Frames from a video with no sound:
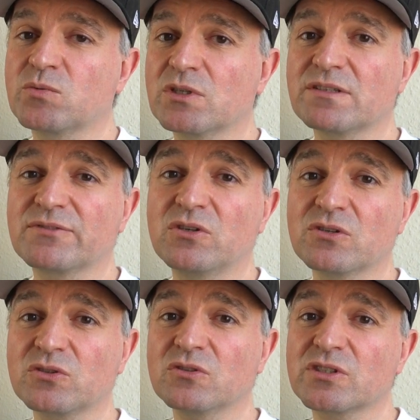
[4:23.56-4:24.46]
This was of
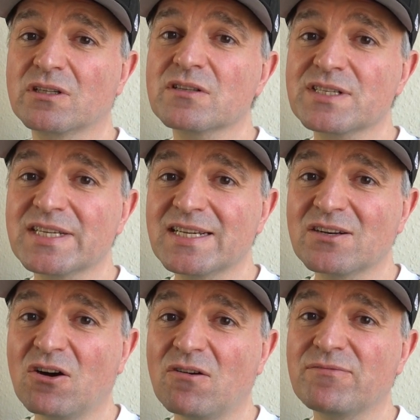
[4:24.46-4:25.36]
course also the
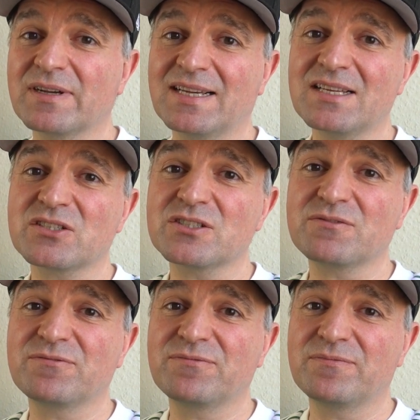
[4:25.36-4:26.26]
scene of
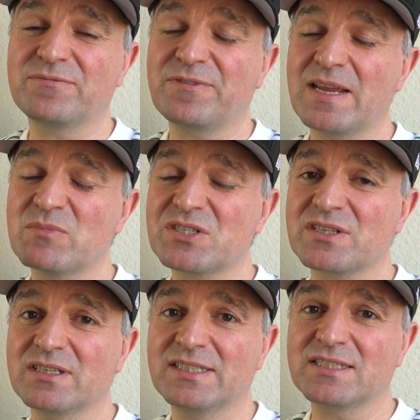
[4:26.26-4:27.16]
Gazza's
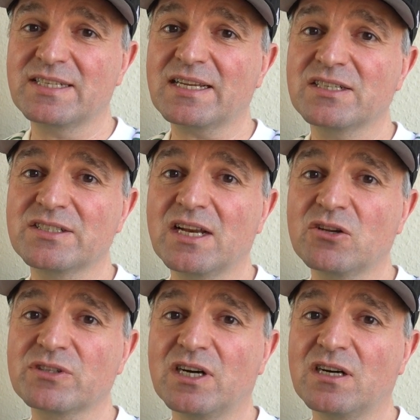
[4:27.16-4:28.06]
famous second
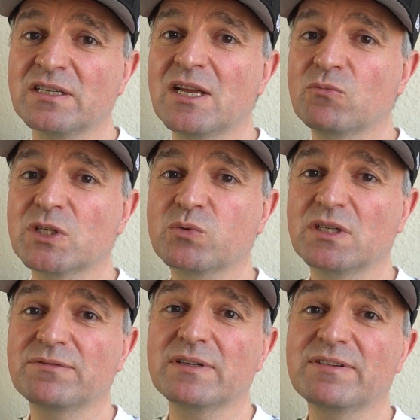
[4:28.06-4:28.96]
yellow card, which
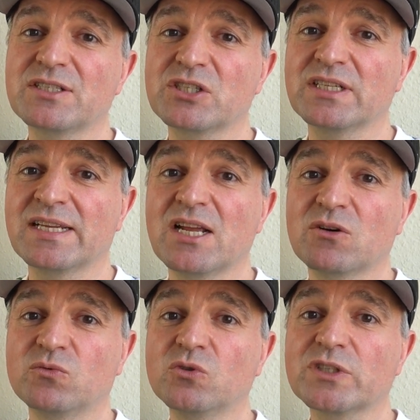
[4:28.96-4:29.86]
would have eventually
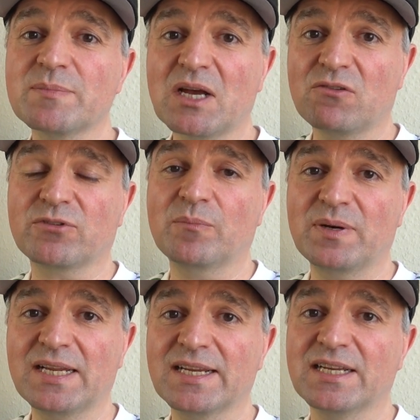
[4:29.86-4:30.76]
ruled him out from
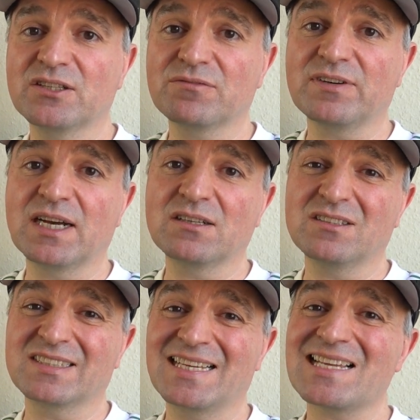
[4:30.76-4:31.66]
playing in the
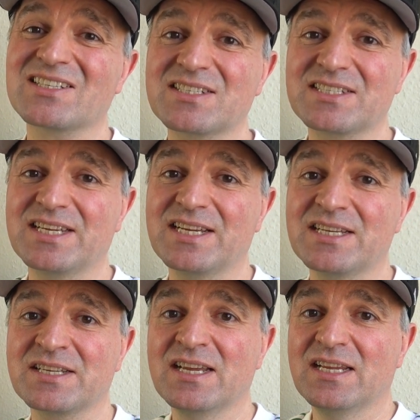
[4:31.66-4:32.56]
final, and Gazza's
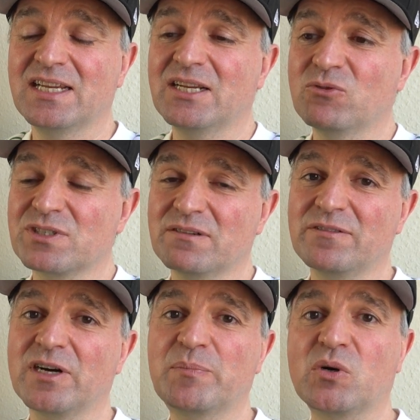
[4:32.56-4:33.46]
tears. It was a
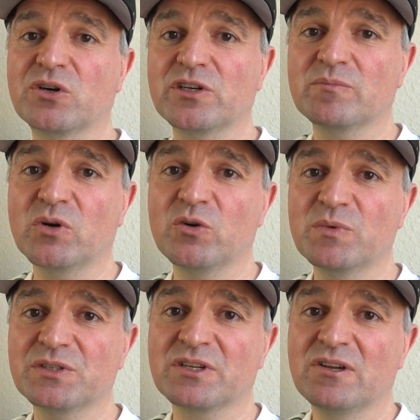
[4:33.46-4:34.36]
very poignant
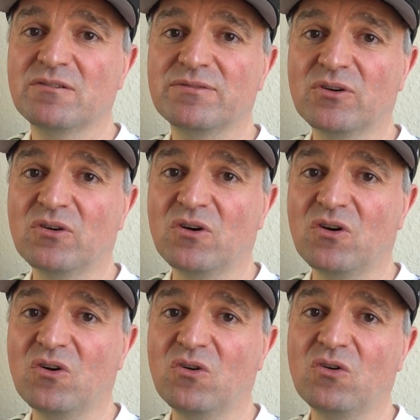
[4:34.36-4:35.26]
moment for
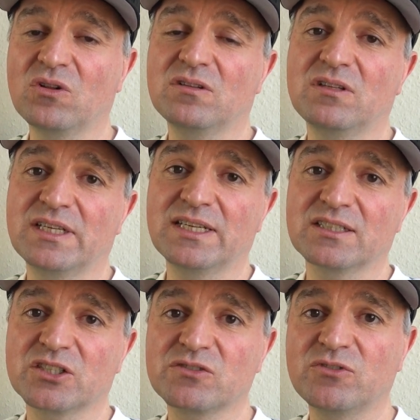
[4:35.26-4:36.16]
all
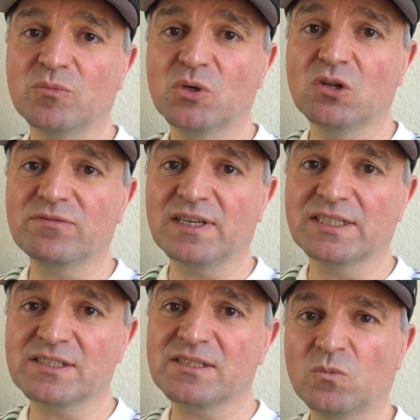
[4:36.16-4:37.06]
English football
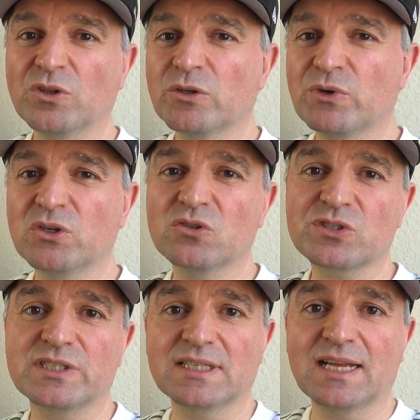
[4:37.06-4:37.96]
fans, one that we all
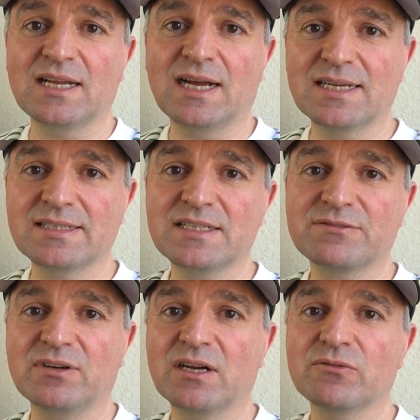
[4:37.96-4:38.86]
still
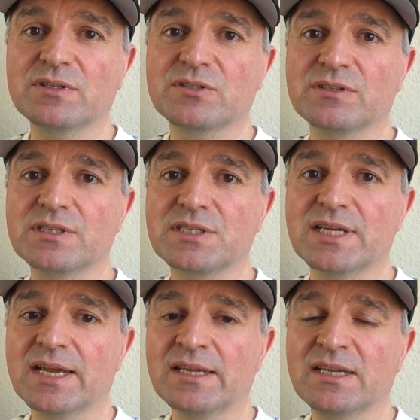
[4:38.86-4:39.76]
identify with to this
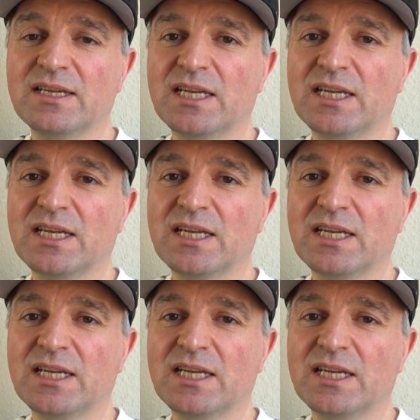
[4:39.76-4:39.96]
day.